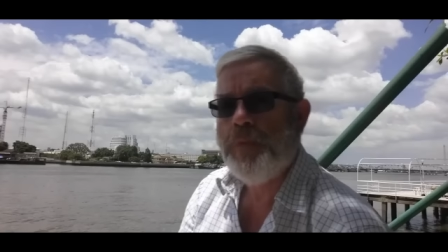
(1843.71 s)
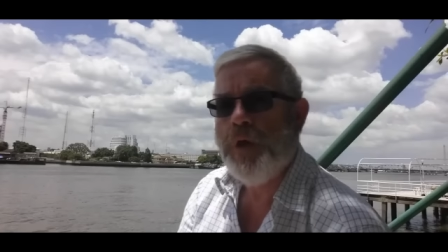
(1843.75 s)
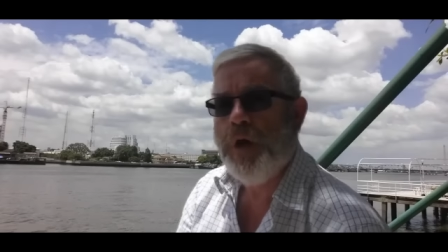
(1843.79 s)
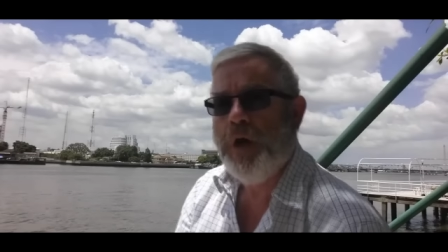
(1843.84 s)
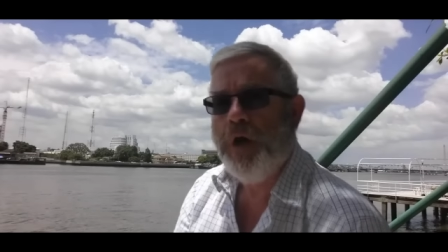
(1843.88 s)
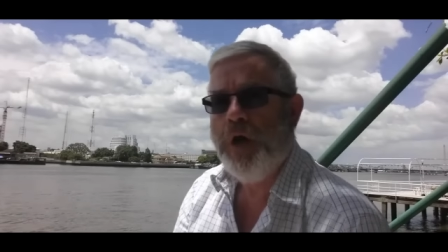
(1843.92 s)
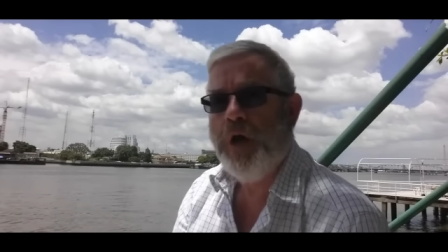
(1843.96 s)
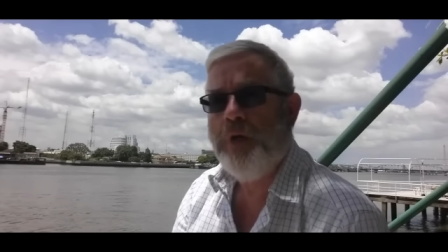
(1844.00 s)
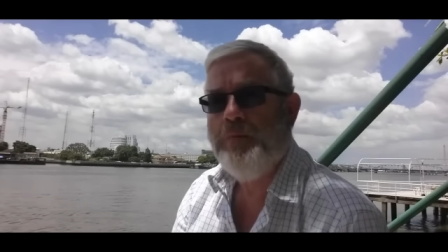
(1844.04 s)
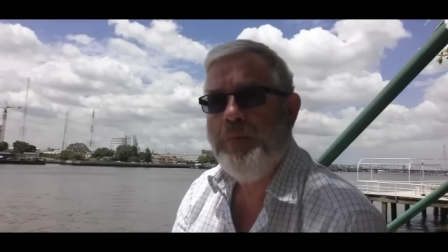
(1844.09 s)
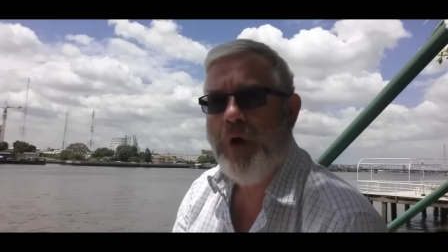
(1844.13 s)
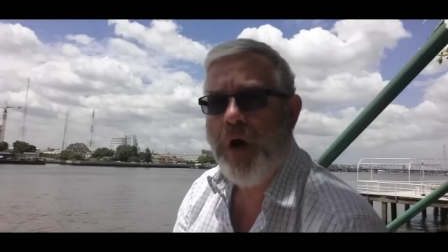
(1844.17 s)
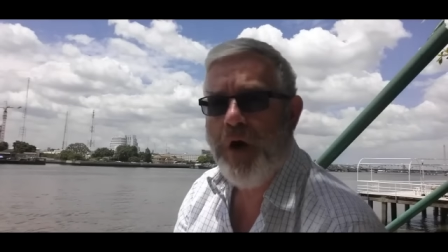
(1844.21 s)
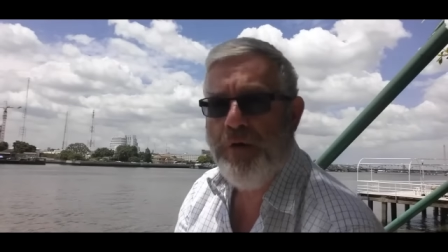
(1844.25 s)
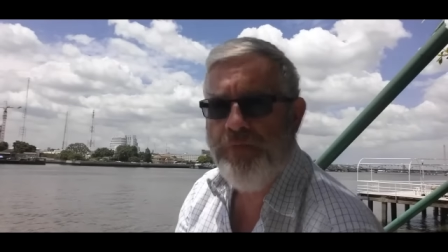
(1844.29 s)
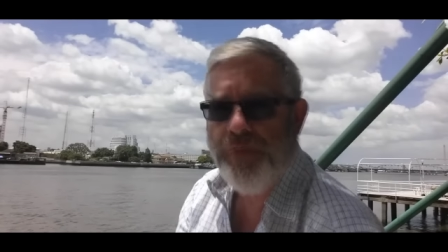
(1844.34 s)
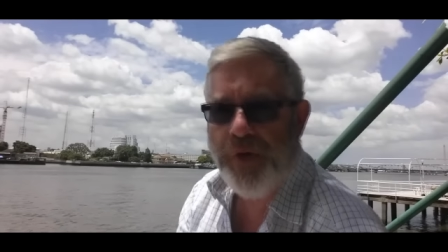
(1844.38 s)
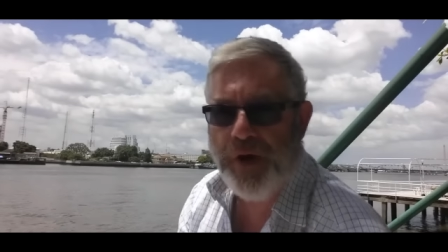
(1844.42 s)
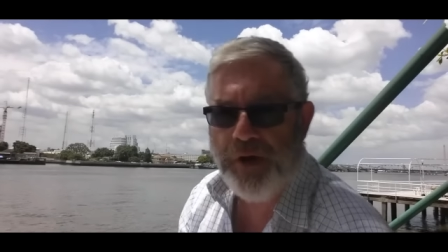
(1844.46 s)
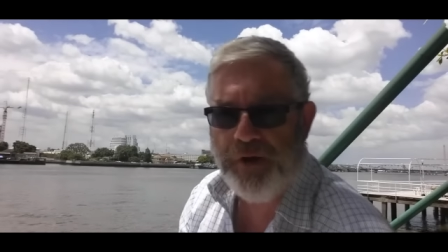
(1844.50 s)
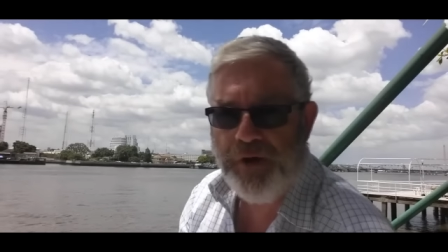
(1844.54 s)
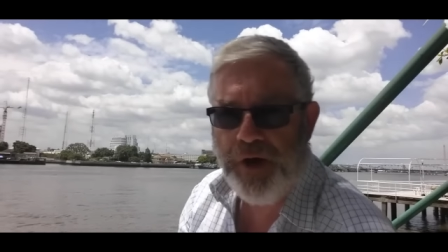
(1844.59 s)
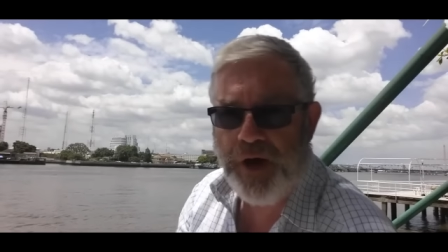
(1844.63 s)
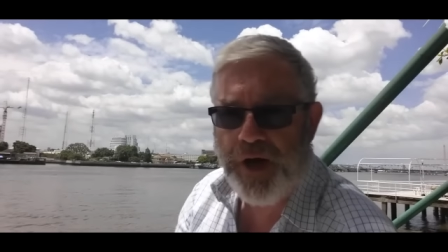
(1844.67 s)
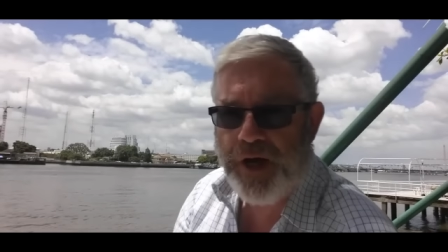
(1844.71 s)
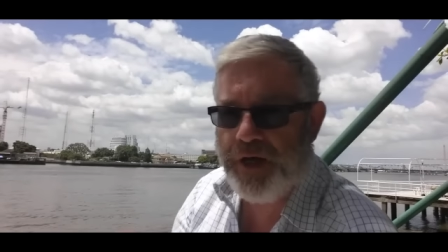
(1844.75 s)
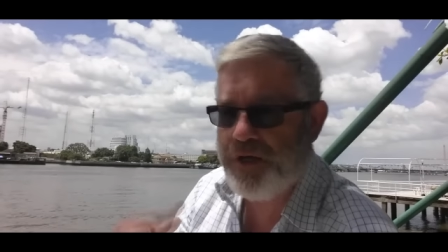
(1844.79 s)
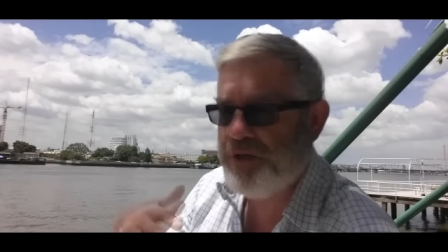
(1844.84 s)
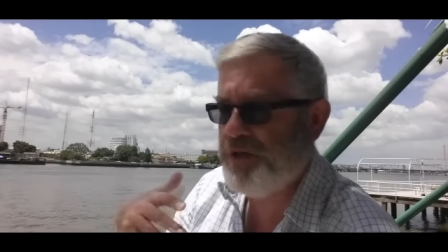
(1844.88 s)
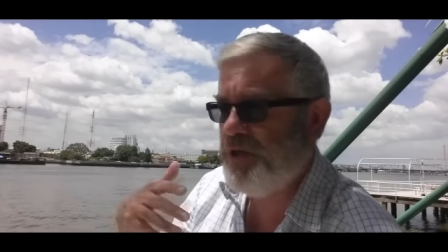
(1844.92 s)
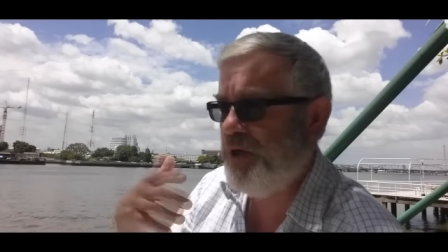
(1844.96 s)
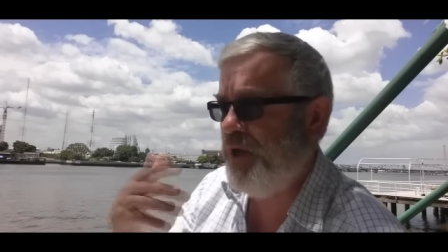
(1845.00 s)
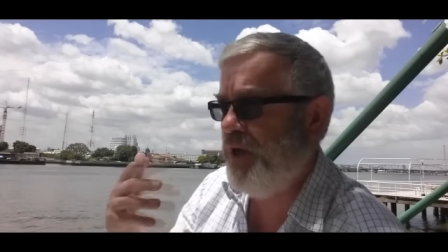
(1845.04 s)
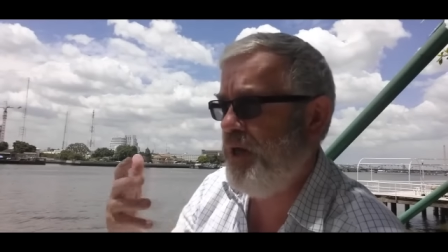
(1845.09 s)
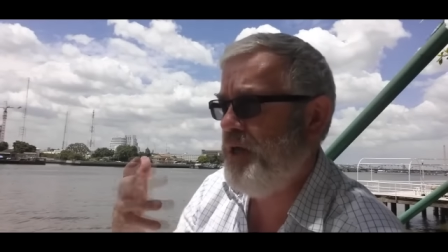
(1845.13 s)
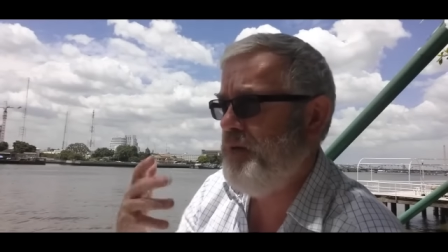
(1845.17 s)
um, I found I
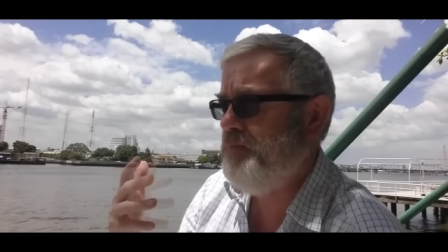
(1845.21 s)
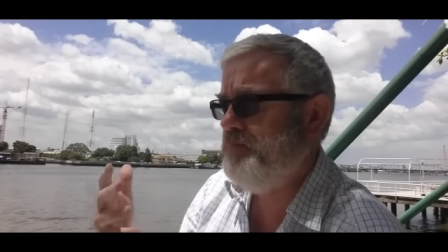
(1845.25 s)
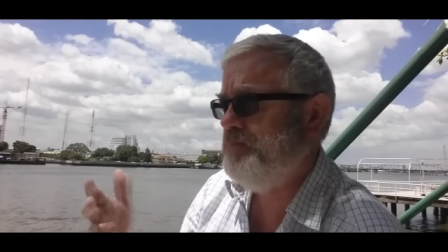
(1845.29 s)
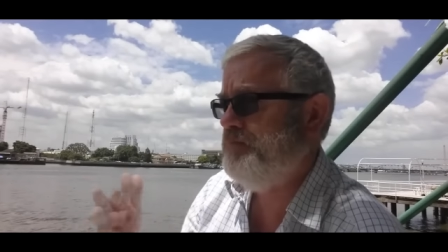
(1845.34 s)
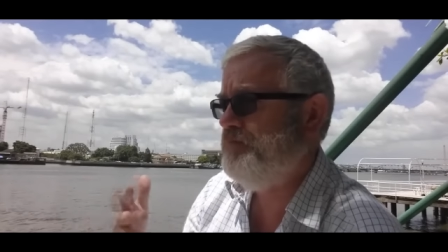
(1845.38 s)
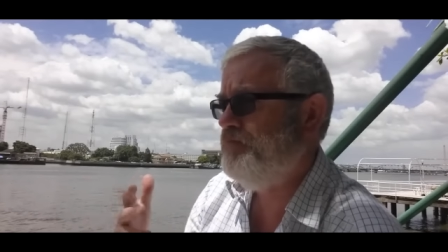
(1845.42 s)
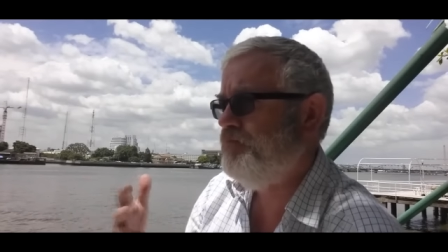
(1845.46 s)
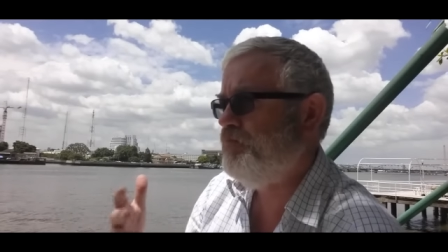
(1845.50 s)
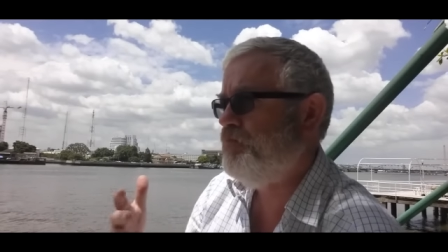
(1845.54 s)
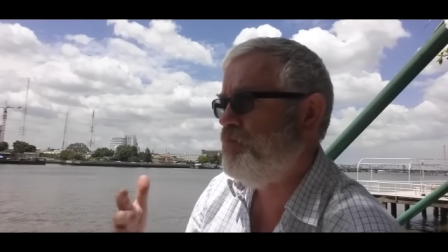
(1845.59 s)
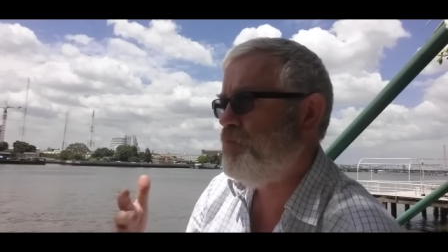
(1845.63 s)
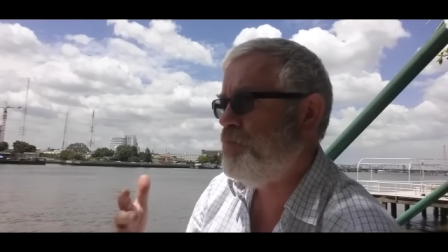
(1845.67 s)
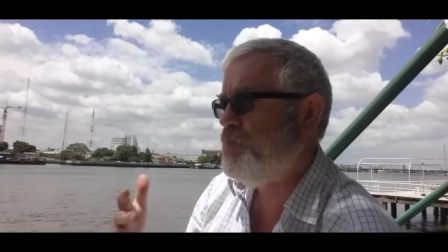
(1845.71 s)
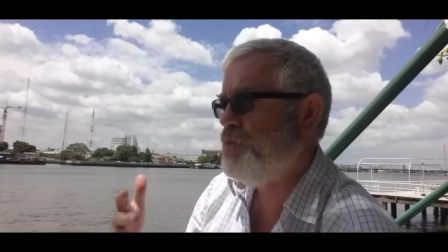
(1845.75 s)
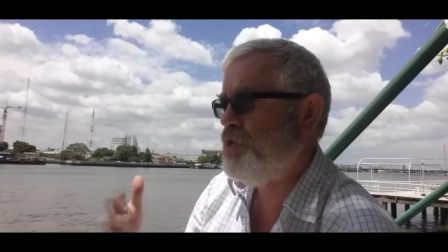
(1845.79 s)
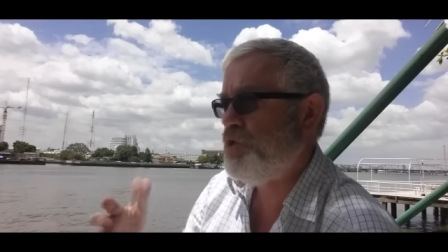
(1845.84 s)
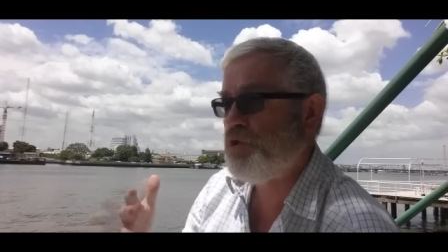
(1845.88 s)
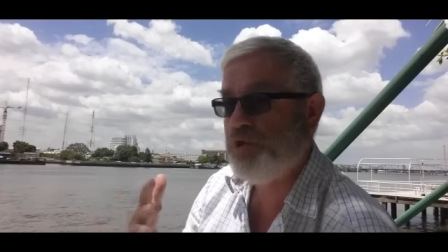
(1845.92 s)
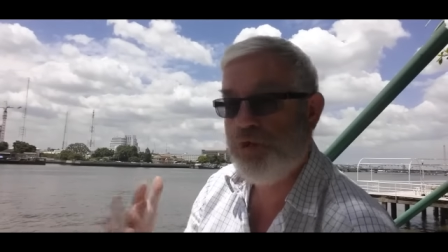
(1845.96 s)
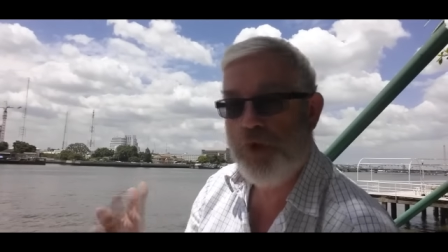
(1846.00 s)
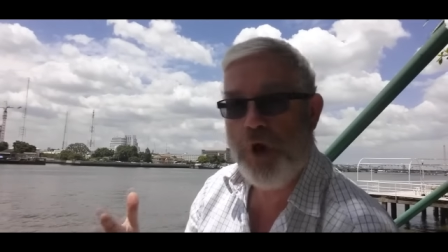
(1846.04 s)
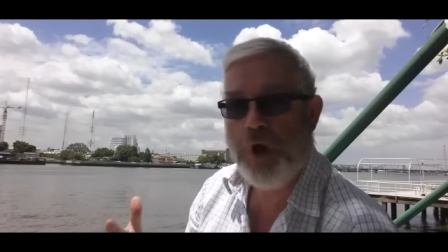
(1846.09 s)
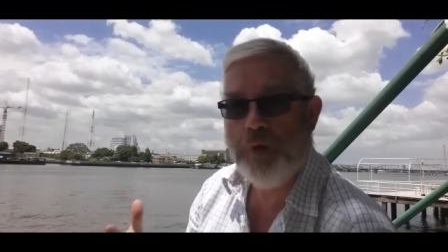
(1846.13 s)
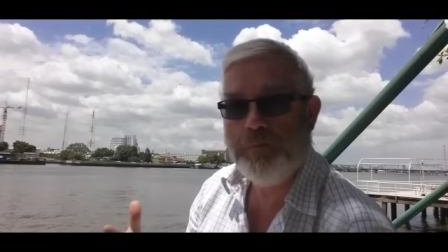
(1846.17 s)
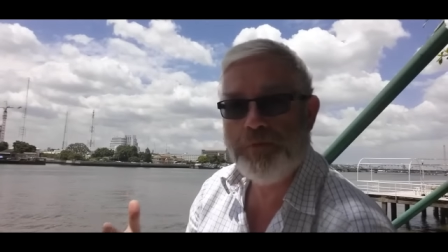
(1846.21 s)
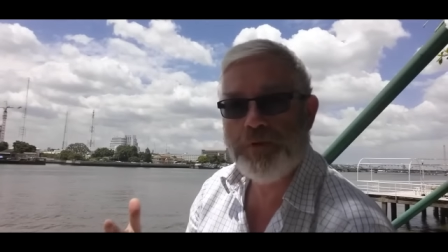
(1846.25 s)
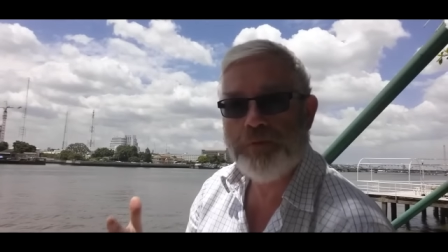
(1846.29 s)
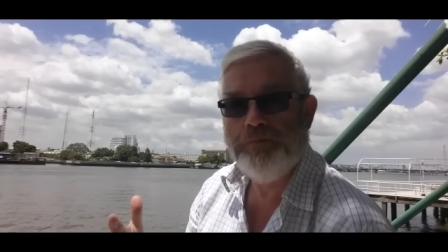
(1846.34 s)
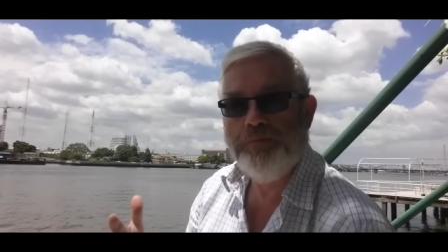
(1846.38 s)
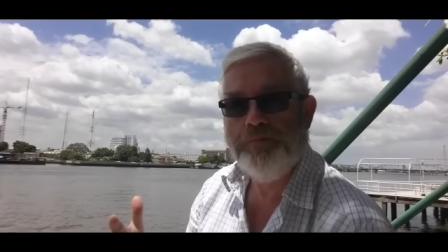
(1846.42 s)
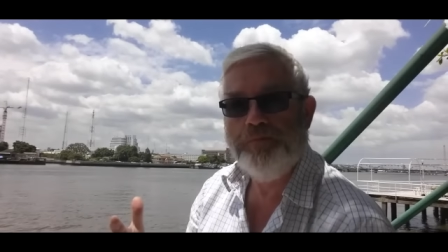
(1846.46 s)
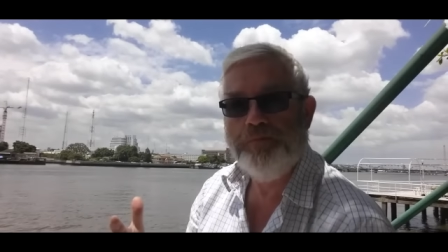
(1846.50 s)
actually just stopped,